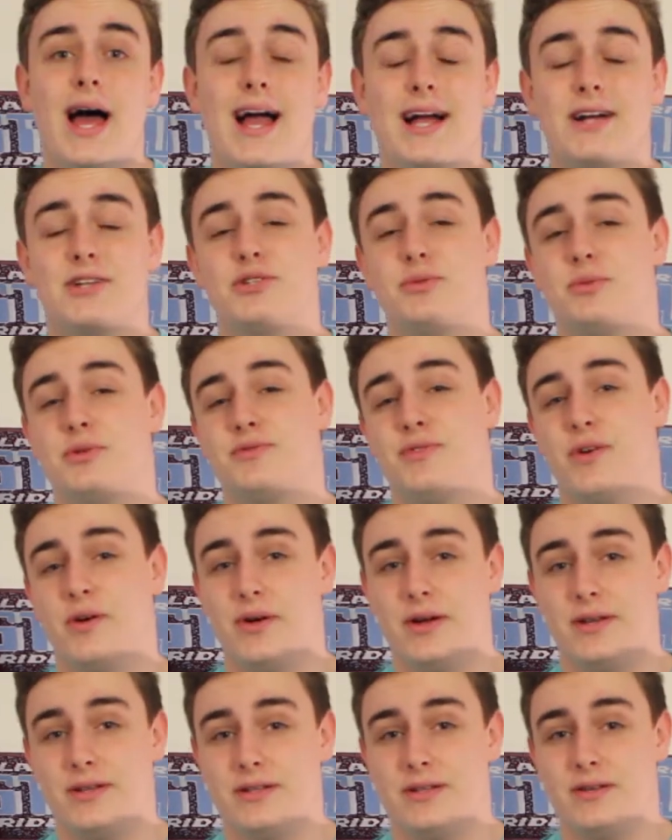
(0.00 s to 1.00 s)
Axel was
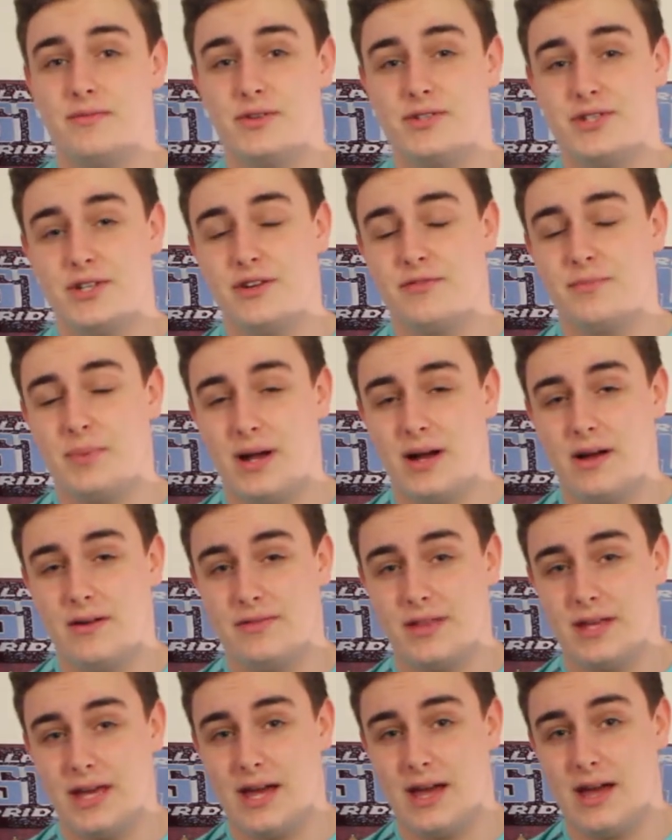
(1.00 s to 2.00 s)
voted Reserve Player
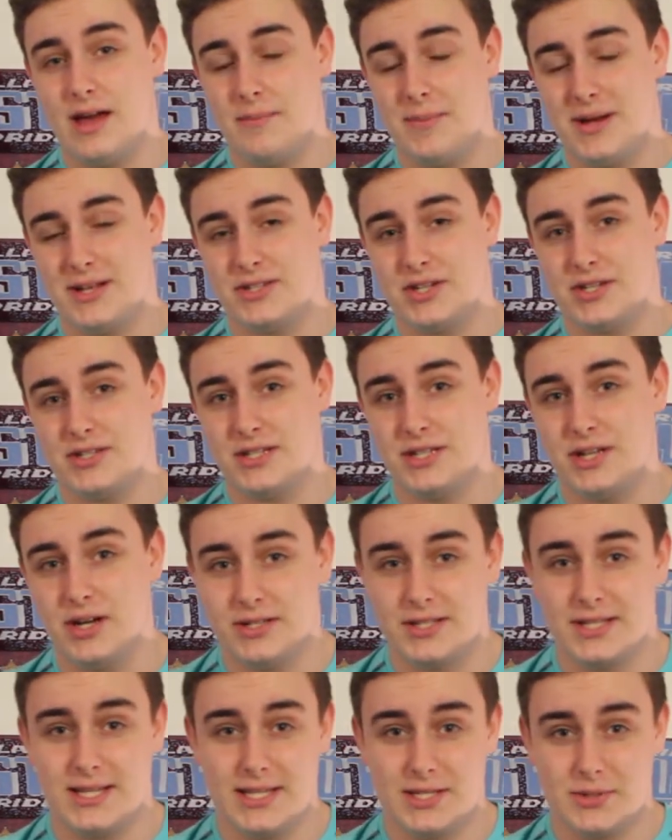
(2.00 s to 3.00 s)
of the Year at Manchester
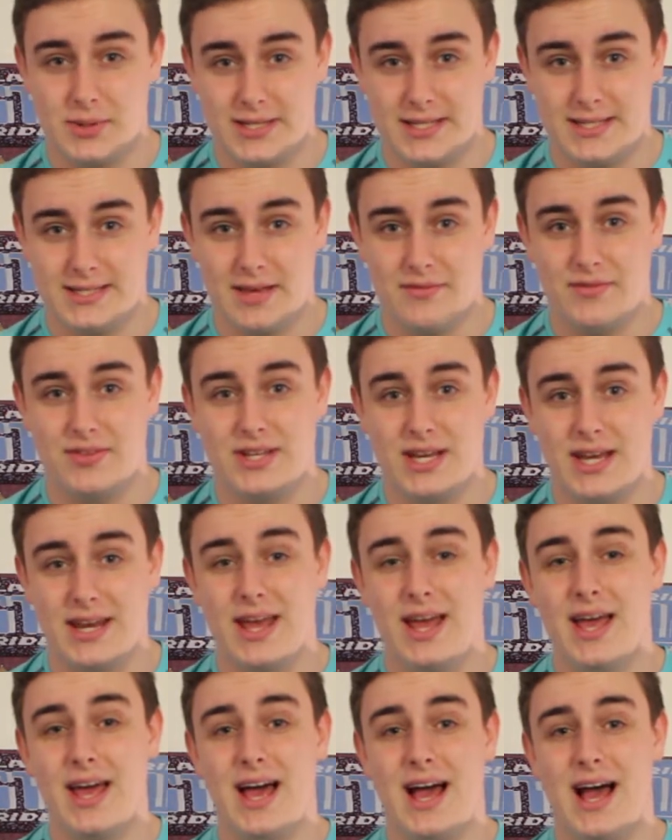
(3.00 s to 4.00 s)
United in 2017,
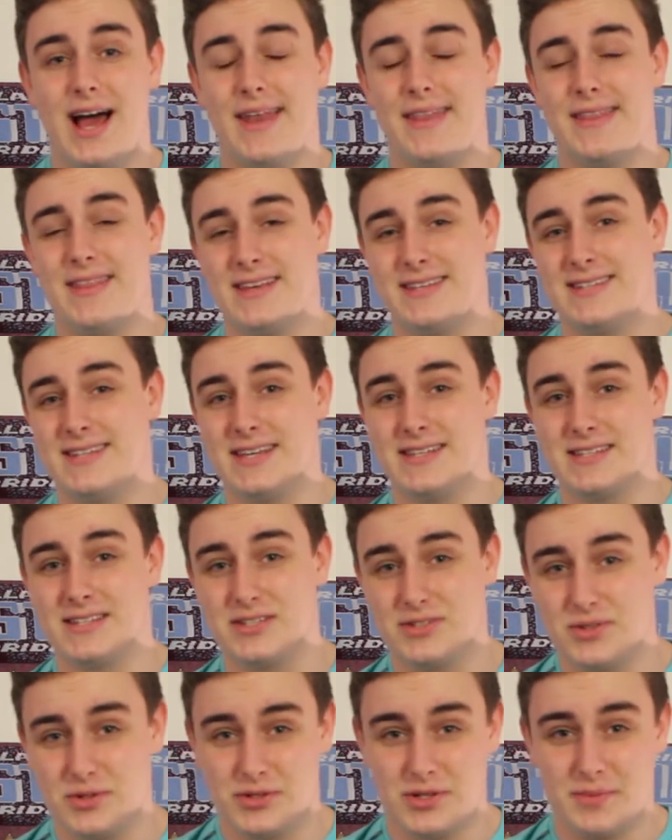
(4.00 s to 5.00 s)
and this season
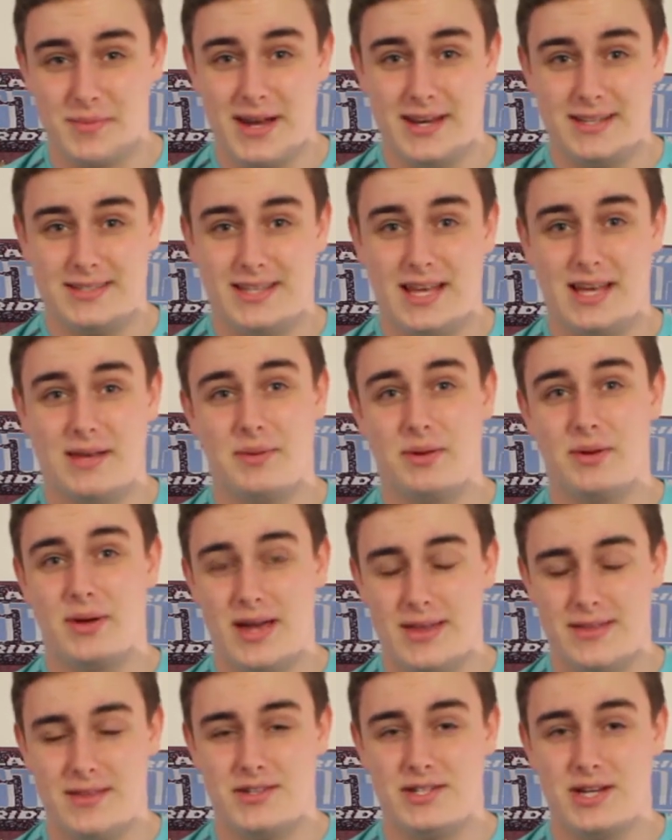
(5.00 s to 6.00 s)
has also made his debut
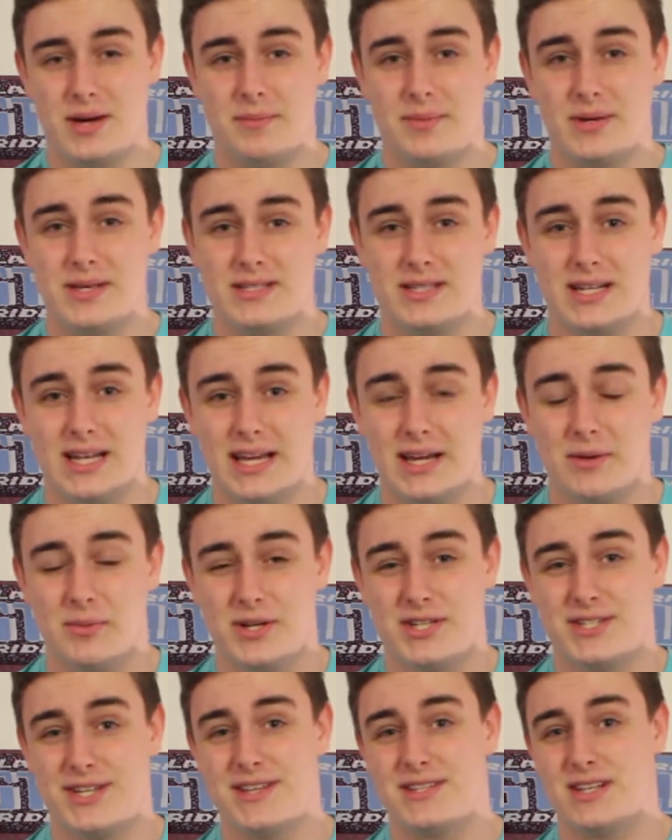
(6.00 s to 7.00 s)
in the Champions League,
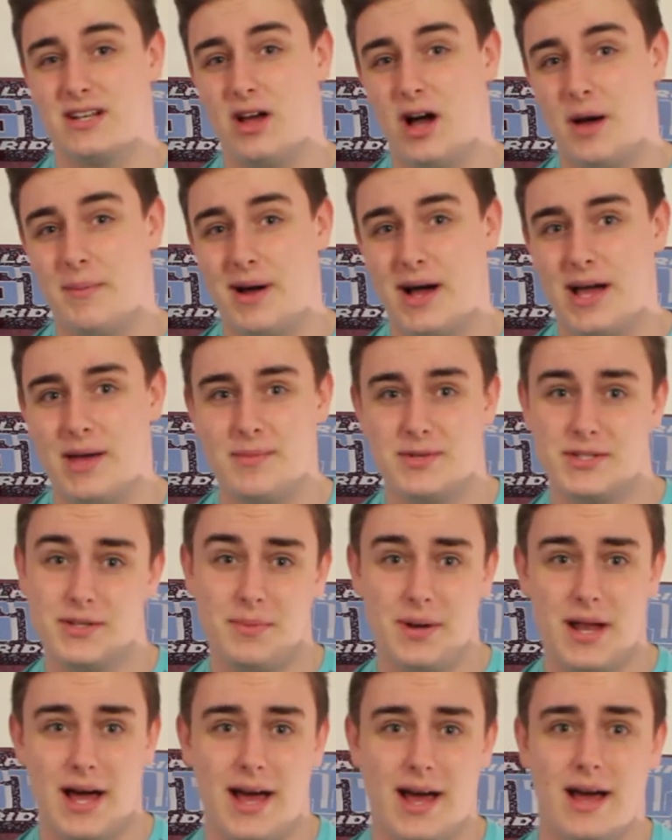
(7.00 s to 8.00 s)
which says a lot about him as a
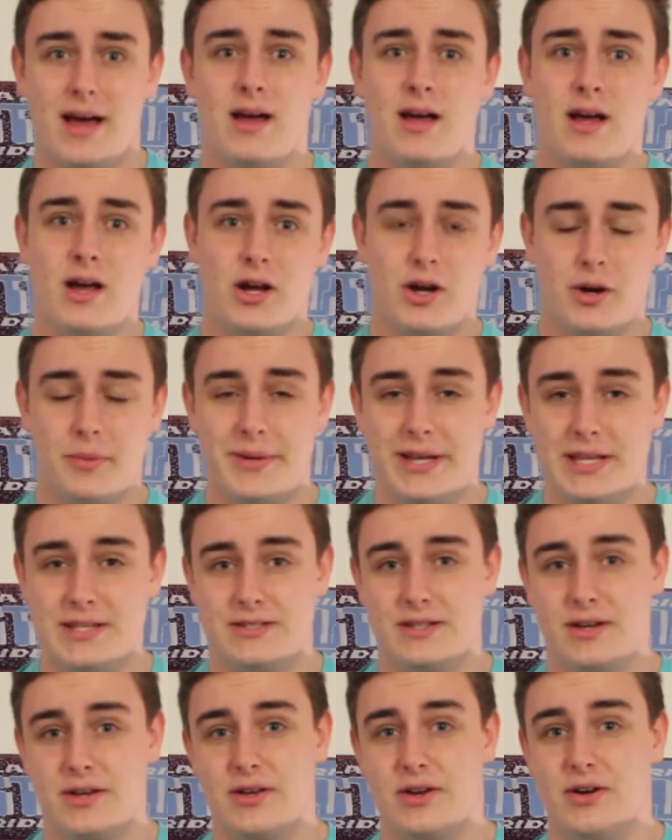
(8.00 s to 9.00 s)
player, coming in
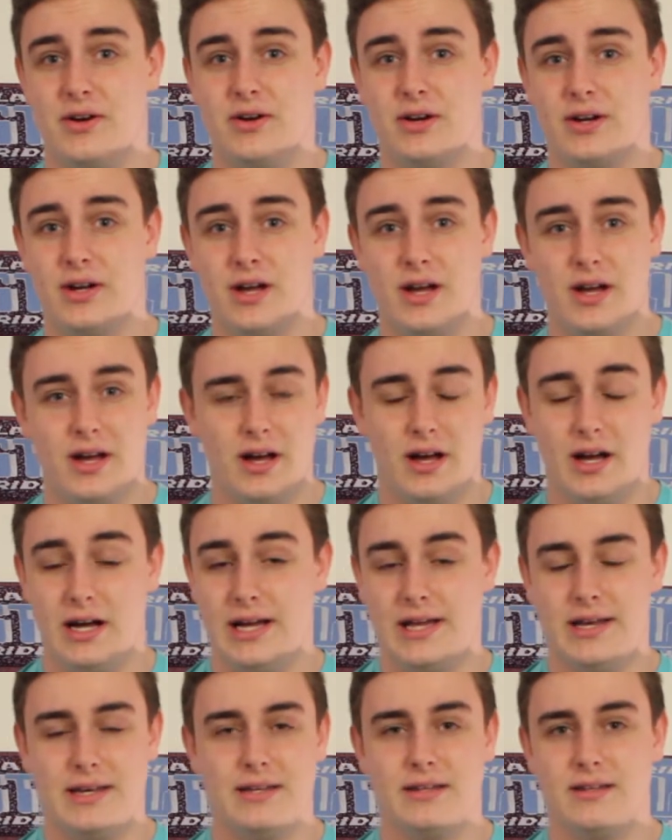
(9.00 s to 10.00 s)
so young,
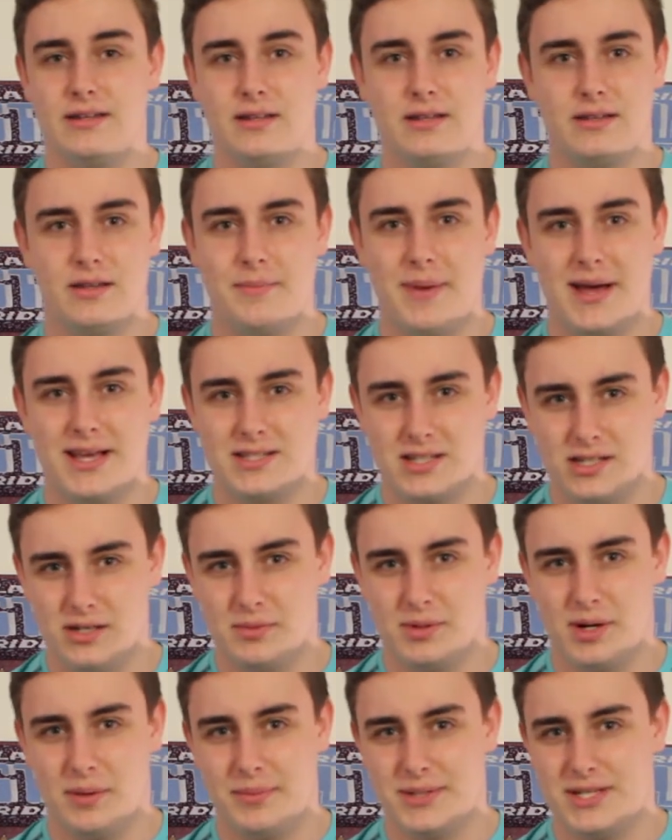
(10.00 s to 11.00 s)
in the best
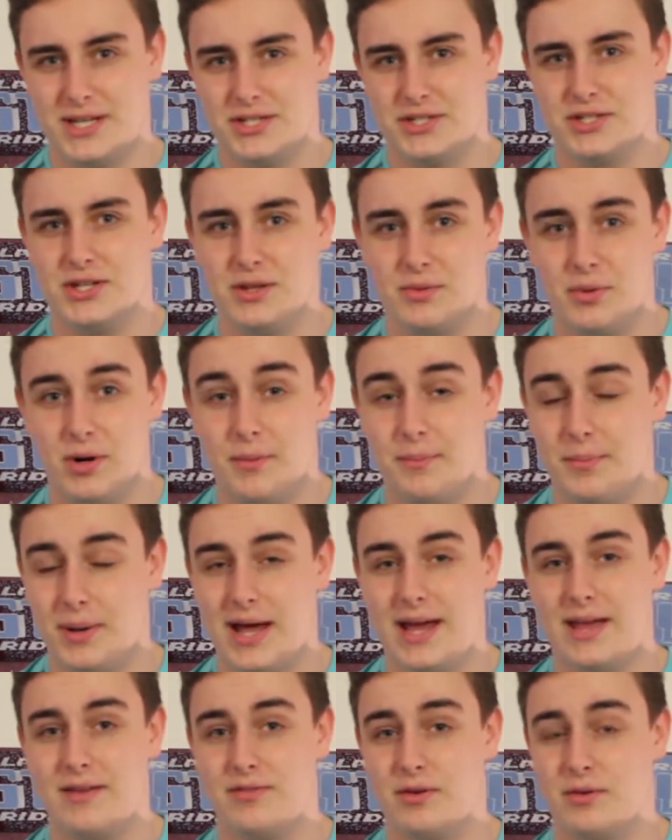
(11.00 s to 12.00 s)
club competition in the world,
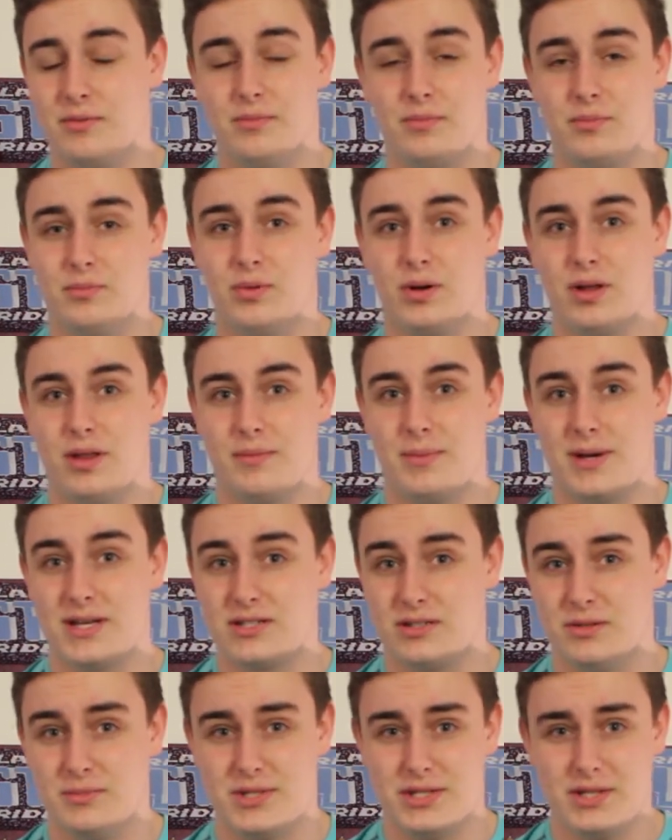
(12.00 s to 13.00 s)
playing for one of the best
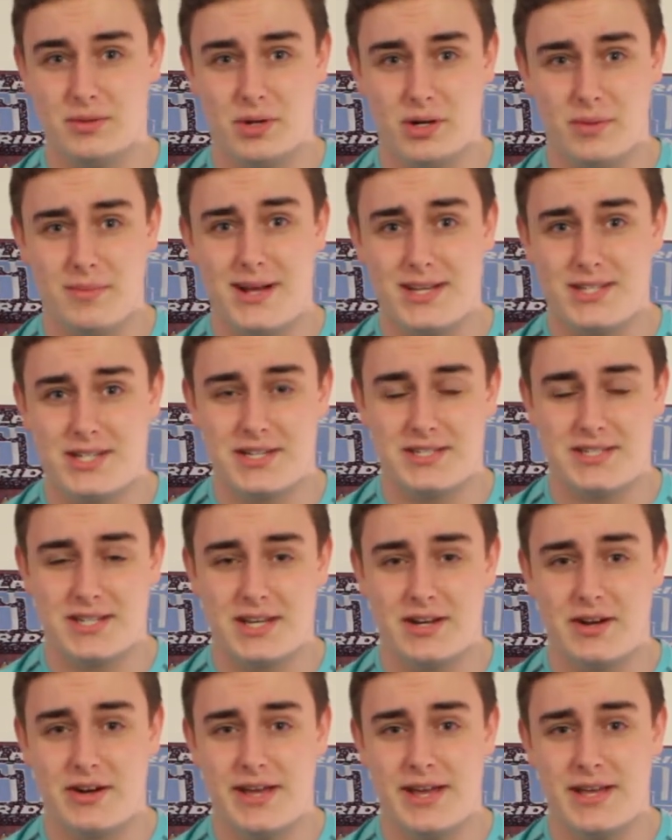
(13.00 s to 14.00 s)
clubs in the world, Manchester
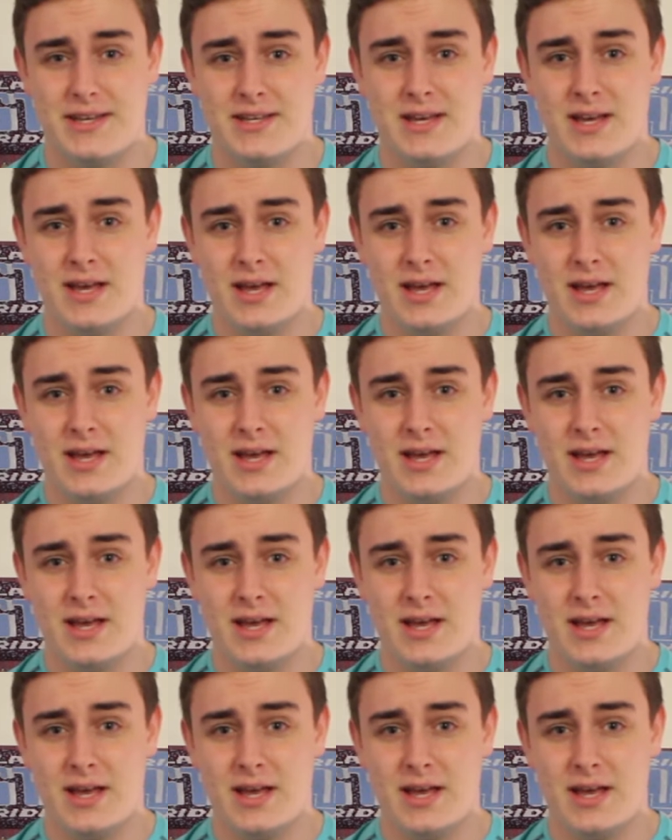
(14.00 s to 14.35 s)
United.